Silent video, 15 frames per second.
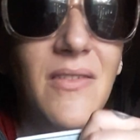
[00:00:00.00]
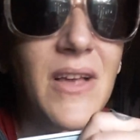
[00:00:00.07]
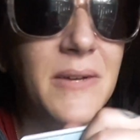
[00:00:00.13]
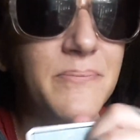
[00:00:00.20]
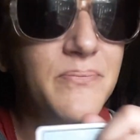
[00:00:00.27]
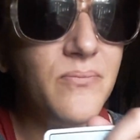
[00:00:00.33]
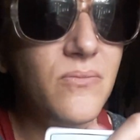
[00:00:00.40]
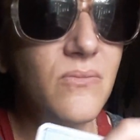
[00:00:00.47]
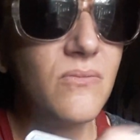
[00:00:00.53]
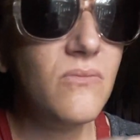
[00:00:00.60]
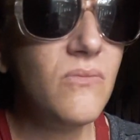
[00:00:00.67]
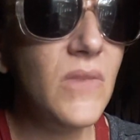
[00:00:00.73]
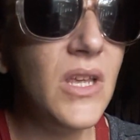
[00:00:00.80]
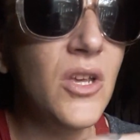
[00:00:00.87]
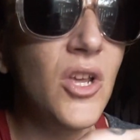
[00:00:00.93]
Like,
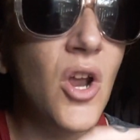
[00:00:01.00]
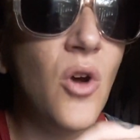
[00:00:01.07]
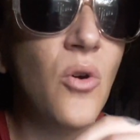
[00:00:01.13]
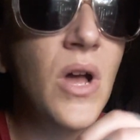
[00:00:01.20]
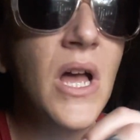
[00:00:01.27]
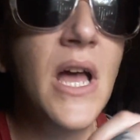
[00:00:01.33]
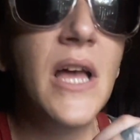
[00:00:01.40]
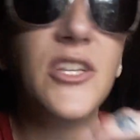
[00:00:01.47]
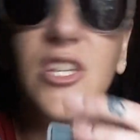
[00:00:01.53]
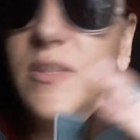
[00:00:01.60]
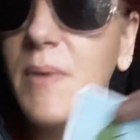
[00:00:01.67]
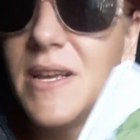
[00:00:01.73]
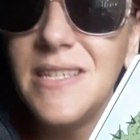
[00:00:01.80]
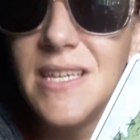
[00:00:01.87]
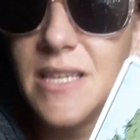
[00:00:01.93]
you know, just
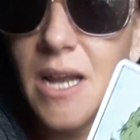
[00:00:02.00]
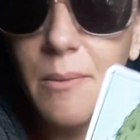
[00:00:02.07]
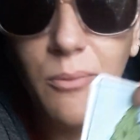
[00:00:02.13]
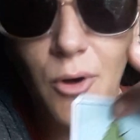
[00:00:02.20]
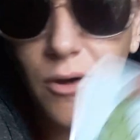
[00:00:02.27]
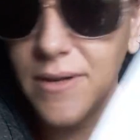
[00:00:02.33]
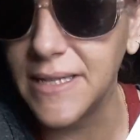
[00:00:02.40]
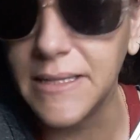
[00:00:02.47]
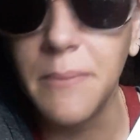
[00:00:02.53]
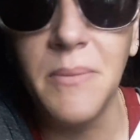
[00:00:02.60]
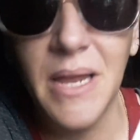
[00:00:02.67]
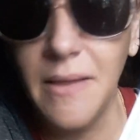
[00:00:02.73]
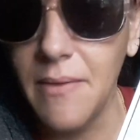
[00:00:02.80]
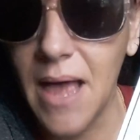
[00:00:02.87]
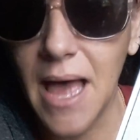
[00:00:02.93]
because he's an emperor doesn't
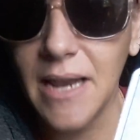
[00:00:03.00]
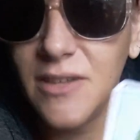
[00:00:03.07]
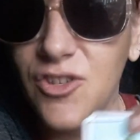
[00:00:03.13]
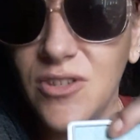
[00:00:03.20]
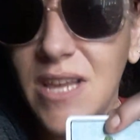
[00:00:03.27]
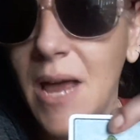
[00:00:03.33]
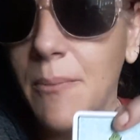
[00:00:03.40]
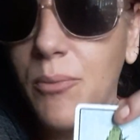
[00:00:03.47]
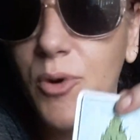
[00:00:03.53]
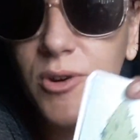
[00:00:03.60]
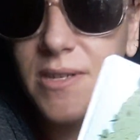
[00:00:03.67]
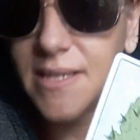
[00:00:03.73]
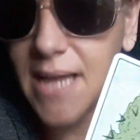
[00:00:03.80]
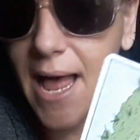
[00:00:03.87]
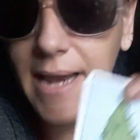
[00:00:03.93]
mean that. It's just emperor
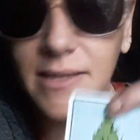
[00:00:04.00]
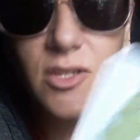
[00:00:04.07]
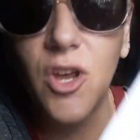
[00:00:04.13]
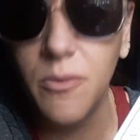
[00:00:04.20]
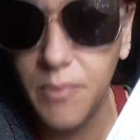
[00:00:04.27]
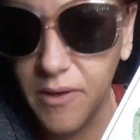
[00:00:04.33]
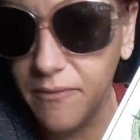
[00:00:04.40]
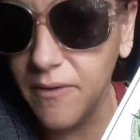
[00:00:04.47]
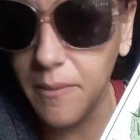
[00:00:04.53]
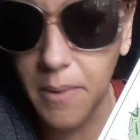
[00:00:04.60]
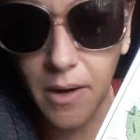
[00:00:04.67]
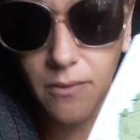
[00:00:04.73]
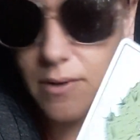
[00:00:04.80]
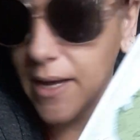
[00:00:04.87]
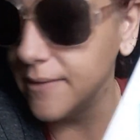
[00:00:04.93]
status. Could be
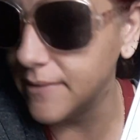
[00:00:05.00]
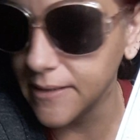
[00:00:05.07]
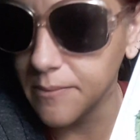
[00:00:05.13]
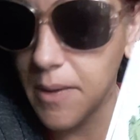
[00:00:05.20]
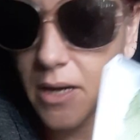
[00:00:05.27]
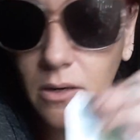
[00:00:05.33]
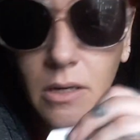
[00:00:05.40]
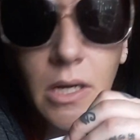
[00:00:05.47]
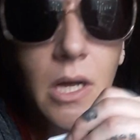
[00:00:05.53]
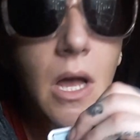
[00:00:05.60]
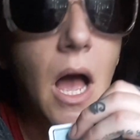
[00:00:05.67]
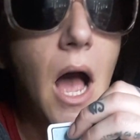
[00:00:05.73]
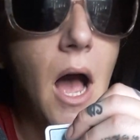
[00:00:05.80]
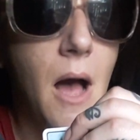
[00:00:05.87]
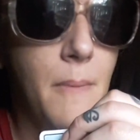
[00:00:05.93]
female. Okay, it doesn't matter.
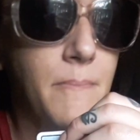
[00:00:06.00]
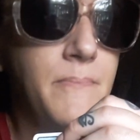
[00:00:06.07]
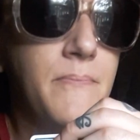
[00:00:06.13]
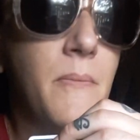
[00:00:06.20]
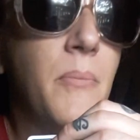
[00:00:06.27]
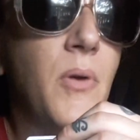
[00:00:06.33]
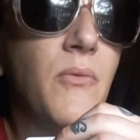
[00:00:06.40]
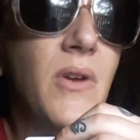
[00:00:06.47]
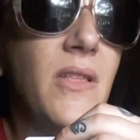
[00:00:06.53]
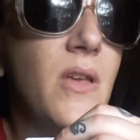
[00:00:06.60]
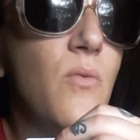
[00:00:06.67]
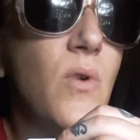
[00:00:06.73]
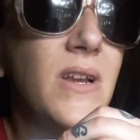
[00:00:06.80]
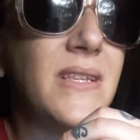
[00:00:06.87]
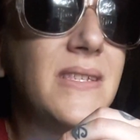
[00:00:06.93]
But really
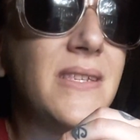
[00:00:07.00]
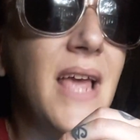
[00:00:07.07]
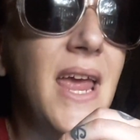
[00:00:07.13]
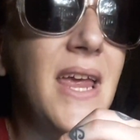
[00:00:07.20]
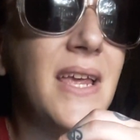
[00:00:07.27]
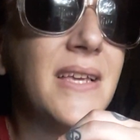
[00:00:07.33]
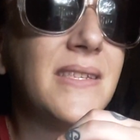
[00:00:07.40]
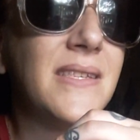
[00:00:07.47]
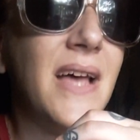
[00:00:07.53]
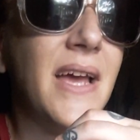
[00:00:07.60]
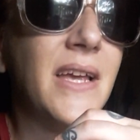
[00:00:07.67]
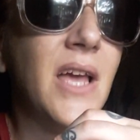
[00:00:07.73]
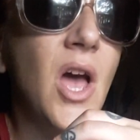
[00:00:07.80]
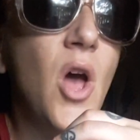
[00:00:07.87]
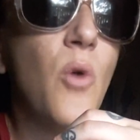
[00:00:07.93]
what it's saying is,
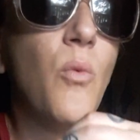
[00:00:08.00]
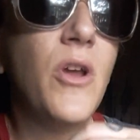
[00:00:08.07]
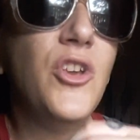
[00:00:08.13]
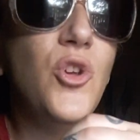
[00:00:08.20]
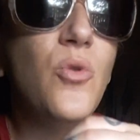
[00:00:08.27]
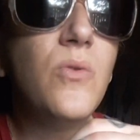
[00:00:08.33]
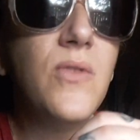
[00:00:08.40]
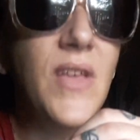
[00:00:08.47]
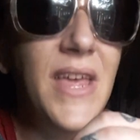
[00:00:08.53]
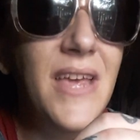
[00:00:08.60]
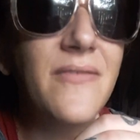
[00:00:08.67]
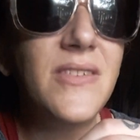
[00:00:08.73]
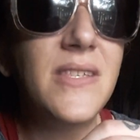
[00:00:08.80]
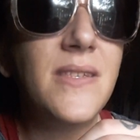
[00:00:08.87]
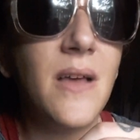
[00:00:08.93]
like, when you
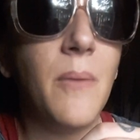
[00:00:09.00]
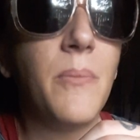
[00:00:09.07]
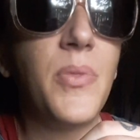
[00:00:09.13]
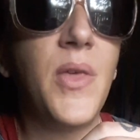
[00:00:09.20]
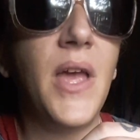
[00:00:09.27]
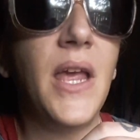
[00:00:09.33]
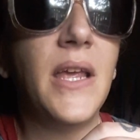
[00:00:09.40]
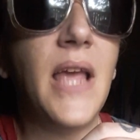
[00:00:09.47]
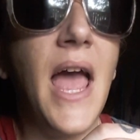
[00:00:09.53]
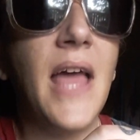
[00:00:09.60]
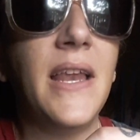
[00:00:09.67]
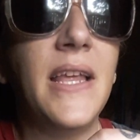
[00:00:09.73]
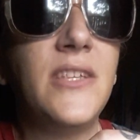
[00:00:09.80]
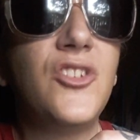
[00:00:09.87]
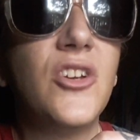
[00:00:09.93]
leave something
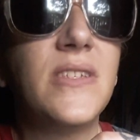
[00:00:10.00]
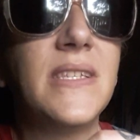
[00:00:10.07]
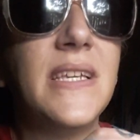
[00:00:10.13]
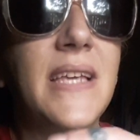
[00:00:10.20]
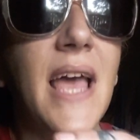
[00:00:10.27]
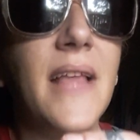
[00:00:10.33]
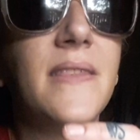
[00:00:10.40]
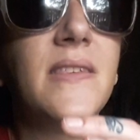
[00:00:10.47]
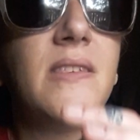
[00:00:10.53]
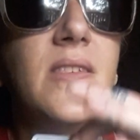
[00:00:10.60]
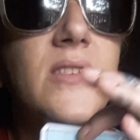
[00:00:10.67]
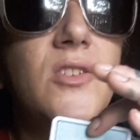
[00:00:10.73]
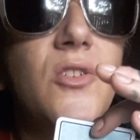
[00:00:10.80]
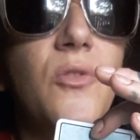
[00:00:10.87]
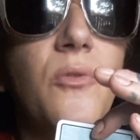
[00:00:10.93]
and it just gets
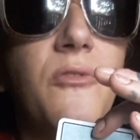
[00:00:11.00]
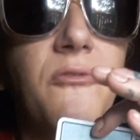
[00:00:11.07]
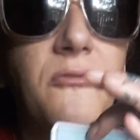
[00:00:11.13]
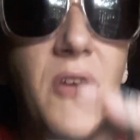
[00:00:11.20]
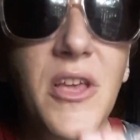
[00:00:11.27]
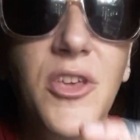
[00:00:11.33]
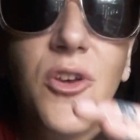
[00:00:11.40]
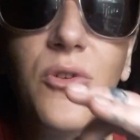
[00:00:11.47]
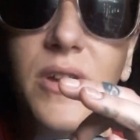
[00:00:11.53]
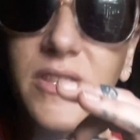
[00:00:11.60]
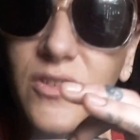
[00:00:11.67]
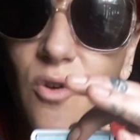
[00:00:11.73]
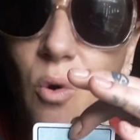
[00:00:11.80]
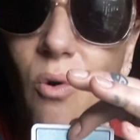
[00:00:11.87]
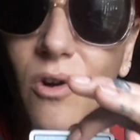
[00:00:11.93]
to figure
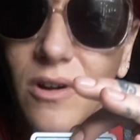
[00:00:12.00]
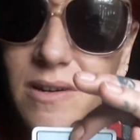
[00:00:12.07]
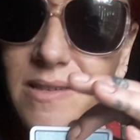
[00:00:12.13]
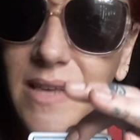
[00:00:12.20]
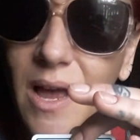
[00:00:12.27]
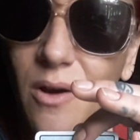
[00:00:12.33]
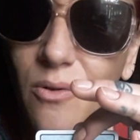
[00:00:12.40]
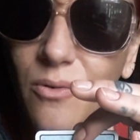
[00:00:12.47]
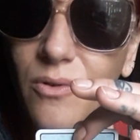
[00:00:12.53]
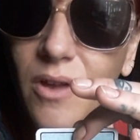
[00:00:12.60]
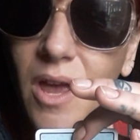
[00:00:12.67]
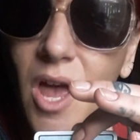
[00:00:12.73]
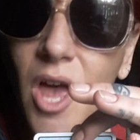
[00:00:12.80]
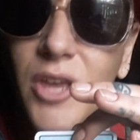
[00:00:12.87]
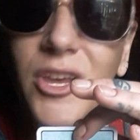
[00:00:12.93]
its quirks out,
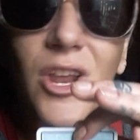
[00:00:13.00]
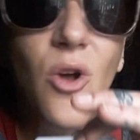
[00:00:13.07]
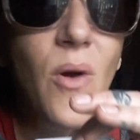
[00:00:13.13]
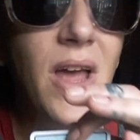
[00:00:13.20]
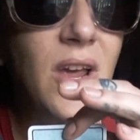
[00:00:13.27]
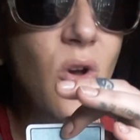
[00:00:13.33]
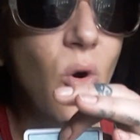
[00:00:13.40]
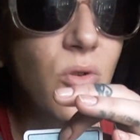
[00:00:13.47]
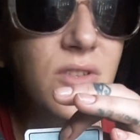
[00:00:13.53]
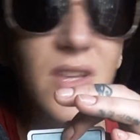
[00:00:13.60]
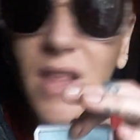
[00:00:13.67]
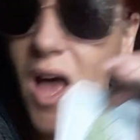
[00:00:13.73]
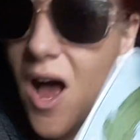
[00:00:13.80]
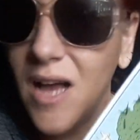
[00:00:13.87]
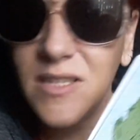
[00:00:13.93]
you know, it goes to
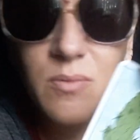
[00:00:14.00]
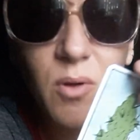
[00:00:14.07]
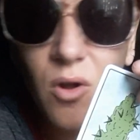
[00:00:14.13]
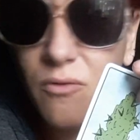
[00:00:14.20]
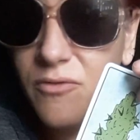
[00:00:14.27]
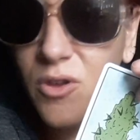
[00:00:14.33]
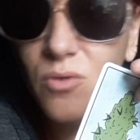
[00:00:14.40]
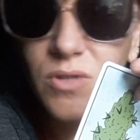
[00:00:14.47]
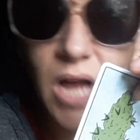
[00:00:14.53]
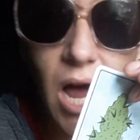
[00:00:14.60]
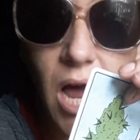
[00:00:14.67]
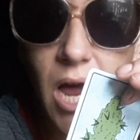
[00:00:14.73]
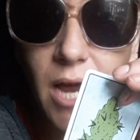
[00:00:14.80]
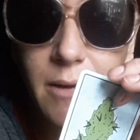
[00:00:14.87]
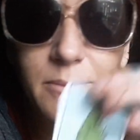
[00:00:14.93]
the hospital a few
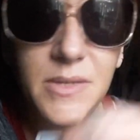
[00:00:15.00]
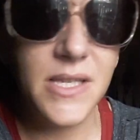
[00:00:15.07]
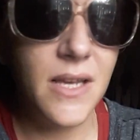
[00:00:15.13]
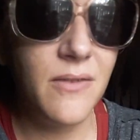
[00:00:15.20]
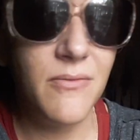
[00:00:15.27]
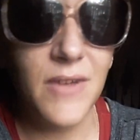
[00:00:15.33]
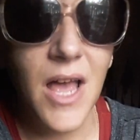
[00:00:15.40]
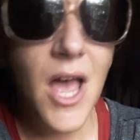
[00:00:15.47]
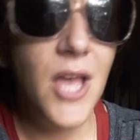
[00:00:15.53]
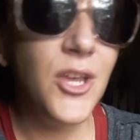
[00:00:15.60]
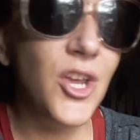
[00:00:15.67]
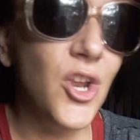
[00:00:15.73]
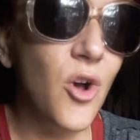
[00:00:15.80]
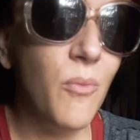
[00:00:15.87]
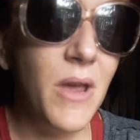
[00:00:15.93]
times and,
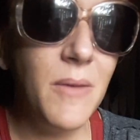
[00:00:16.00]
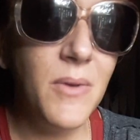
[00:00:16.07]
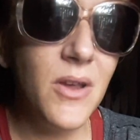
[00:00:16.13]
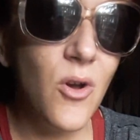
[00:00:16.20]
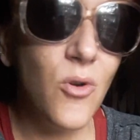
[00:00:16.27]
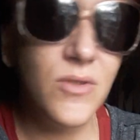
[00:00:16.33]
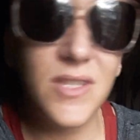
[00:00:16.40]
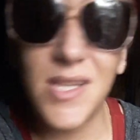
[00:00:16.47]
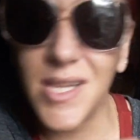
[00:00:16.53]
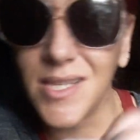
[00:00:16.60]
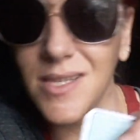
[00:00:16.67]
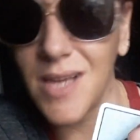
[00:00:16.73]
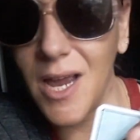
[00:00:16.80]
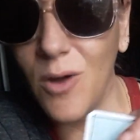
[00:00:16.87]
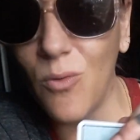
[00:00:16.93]
you know, maybe goes to the
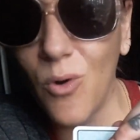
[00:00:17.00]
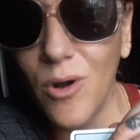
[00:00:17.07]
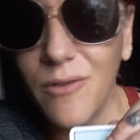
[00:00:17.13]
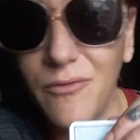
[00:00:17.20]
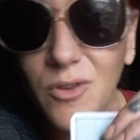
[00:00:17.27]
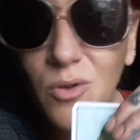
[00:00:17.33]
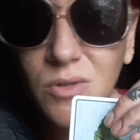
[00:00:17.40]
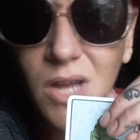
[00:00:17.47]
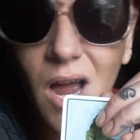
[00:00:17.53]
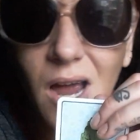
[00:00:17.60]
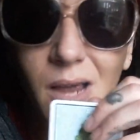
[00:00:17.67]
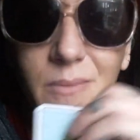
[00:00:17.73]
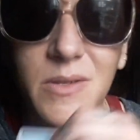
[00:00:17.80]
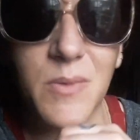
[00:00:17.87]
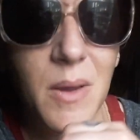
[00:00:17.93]
psych ward a few
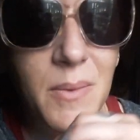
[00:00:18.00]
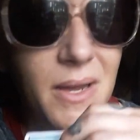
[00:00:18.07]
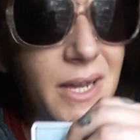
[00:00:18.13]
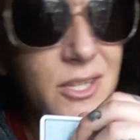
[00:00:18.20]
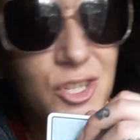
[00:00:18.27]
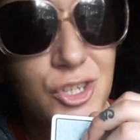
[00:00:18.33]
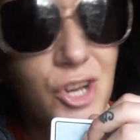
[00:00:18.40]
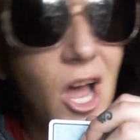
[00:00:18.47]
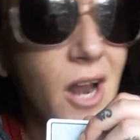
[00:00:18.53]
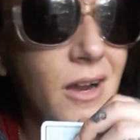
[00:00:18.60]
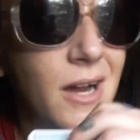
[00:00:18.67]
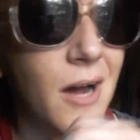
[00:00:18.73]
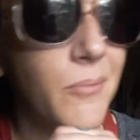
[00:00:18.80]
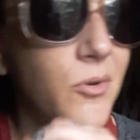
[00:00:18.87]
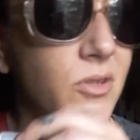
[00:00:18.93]
times, maybe it gets shot a
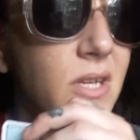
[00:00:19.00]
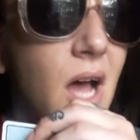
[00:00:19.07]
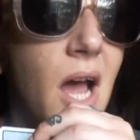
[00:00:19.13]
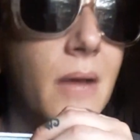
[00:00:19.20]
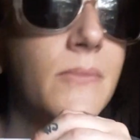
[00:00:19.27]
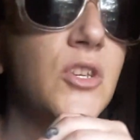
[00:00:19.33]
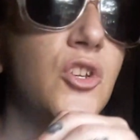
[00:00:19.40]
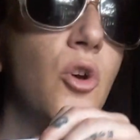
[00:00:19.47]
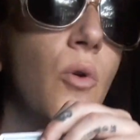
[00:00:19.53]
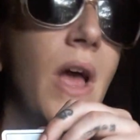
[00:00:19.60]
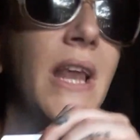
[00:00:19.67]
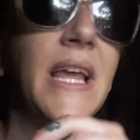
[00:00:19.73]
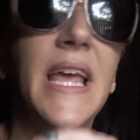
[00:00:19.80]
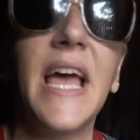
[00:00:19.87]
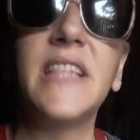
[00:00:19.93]
couple times, you know,
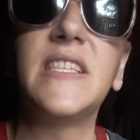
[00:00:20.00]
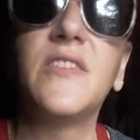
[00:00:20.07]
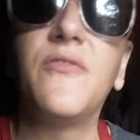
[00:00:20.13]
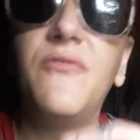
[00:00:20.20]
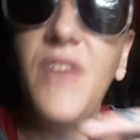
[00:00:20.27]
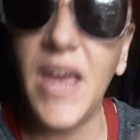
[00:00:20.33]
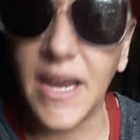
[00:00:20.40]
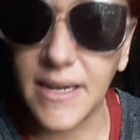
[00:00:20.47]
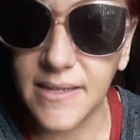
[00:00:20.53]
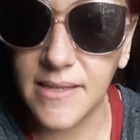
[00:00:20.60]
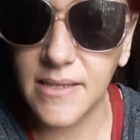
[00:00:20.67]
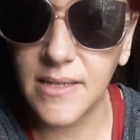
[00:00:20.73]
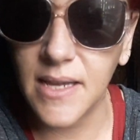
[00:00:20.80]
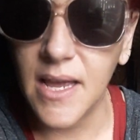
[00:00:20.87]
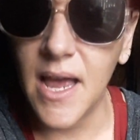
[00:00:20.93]
and it gets
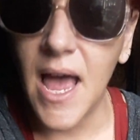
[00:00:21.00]
fixed.